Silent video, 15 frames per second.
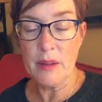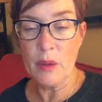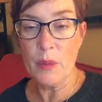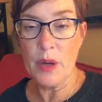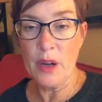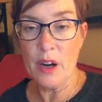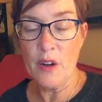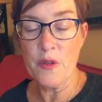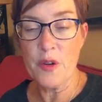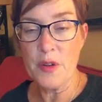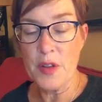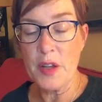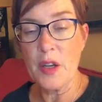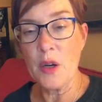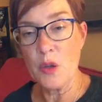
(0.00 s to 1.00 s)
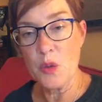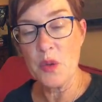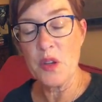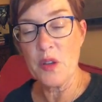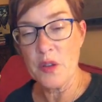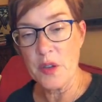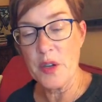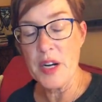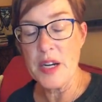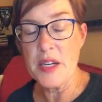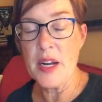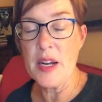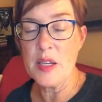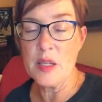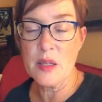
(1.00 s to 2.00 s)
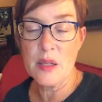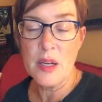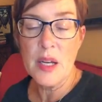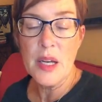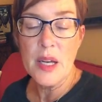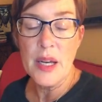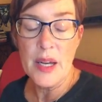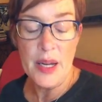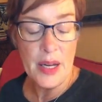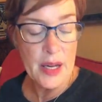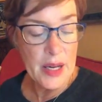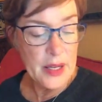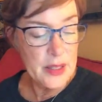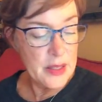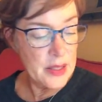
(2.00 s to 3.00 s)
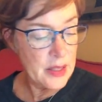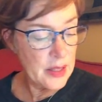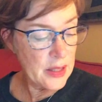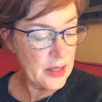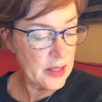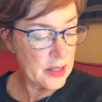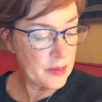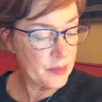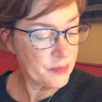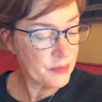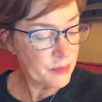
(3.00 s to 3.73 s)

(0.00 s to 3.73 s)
that we offer that goes with the 30 days and um,